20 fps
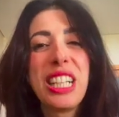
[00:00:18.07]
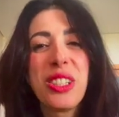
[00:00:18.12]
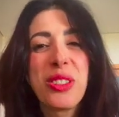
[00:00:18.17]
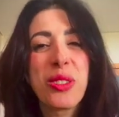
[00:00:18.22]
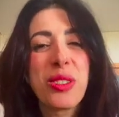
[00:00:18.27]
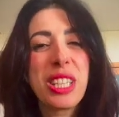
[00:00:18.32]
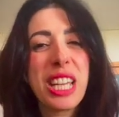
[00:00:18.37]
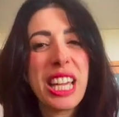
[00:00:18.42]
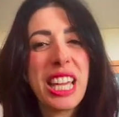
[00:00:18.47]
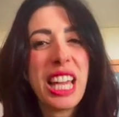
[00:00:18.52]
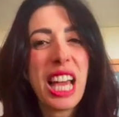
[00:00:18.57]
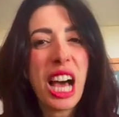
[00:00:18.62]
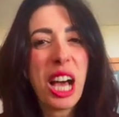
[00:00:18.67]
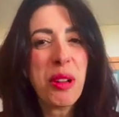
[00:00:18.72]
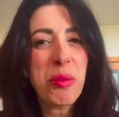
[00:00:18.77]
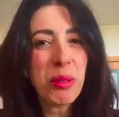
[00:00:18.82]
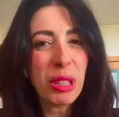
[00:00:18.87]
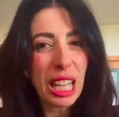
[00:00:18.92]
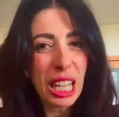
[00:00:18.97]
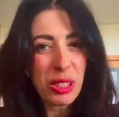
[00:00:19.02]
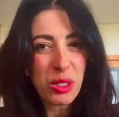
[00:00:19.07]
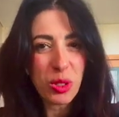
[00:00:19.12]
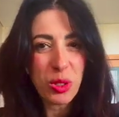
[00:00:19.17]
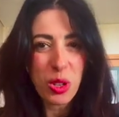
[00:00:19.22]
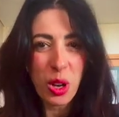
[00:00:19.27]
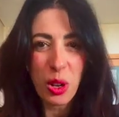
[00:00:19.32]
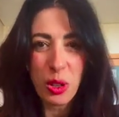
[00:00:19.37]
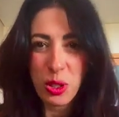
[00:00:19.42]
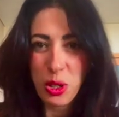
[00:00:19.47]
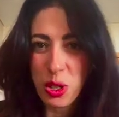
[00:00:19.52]
Today I would like to
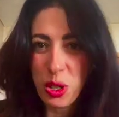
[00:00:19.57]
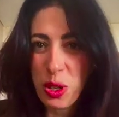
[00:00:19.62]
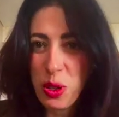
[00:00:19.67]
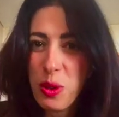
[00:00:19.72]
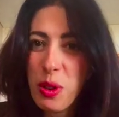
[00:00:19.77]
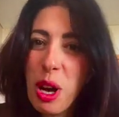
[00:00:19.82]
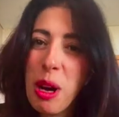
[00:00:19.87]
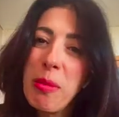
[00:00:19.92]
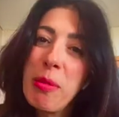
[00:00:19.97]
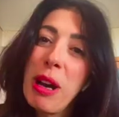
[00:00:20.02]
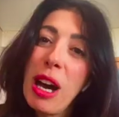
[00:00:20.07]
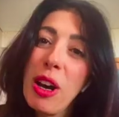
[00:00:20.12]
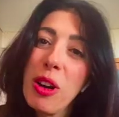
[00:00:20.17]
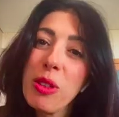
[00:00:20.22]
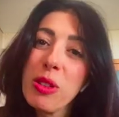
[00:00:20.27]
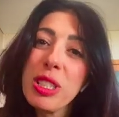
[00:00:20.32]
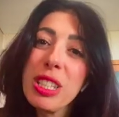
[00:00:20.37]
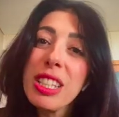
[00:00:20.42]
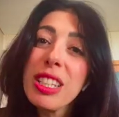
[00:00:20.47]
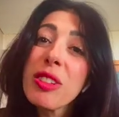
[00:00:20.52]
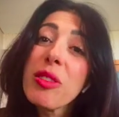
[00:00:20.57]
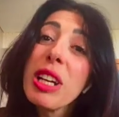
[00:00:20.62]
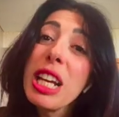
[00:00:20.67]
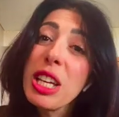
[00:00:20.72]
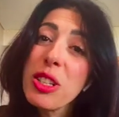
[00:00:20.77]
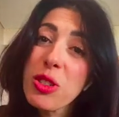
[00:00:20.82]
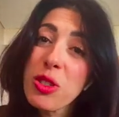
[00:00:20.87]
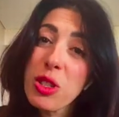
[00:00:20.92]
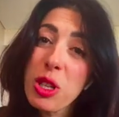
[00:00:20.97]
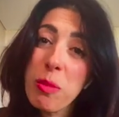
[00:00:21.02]
talk to you about the
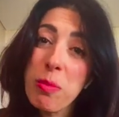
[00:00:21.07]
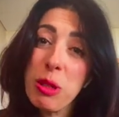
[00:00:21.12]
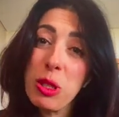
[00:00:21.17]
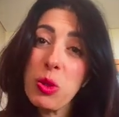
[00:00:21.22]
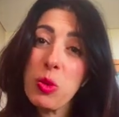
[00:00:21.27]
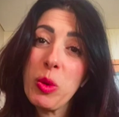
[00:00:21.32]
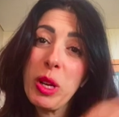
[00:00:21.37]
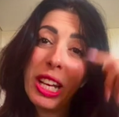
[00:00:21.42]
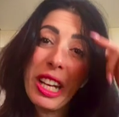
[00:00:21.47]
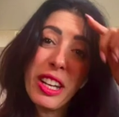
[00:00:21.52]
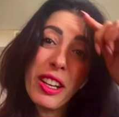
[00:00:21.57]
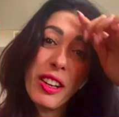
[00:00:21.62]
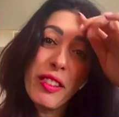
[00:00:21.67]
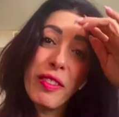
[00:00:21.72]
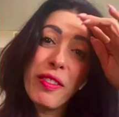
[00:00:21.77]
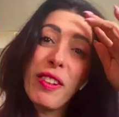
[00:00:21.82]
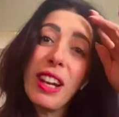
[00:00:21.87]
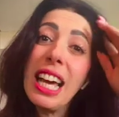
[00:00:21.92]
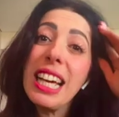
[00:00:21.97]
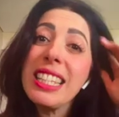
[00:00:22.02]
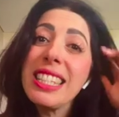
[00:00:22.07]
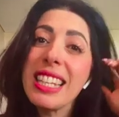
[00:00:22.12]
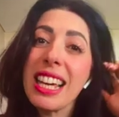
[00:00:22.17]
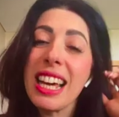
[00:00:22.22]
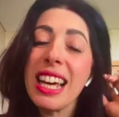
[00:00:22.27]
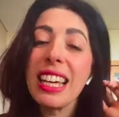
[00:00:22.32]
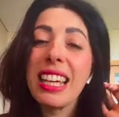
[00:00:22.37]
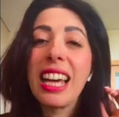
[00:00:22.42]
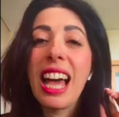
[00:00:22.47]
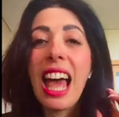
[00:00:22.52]
relationship between flight
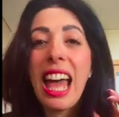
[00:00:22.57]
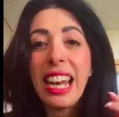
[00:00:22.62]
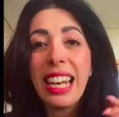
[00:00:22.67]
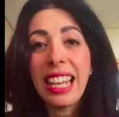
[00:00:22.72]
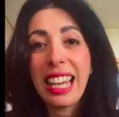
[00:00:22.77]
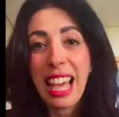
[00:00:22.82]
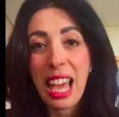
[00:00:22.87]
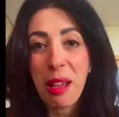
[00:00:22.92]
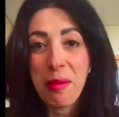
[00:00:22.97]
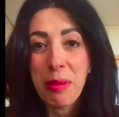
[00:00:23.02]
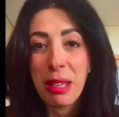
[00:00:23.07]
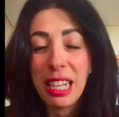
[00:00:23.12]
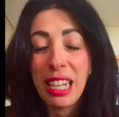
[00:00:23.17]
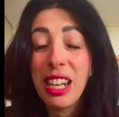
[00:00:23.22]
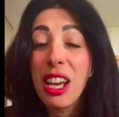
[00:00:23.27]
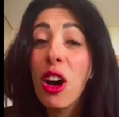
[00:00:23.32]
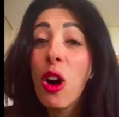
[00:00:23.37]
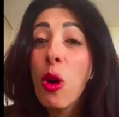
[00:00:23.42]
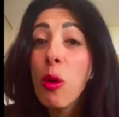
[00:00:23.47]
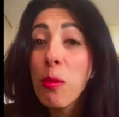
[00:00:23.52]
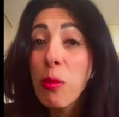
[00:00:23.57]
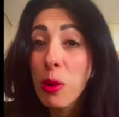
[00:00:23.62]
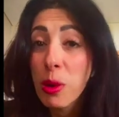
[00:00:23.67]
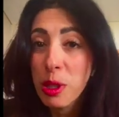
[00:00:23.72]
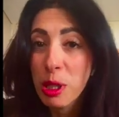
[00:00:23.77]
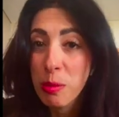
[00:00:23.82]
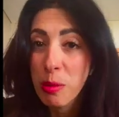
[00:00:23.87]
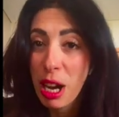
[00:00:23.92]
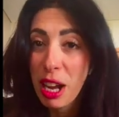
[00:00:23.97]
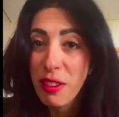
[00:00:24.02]
deck and cabin on
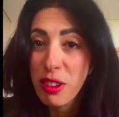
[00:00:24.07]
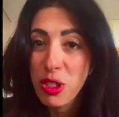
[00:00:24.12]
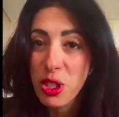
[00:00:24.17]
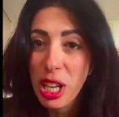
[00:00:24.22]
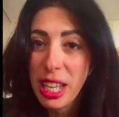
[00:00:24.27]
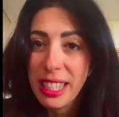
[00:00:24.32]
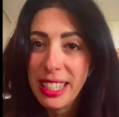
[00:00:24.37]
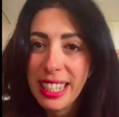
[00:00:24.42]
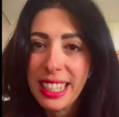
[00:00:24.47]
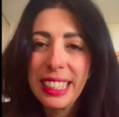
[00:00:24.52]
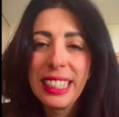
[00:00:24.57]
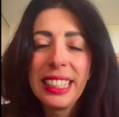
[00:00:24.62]
board the private jet.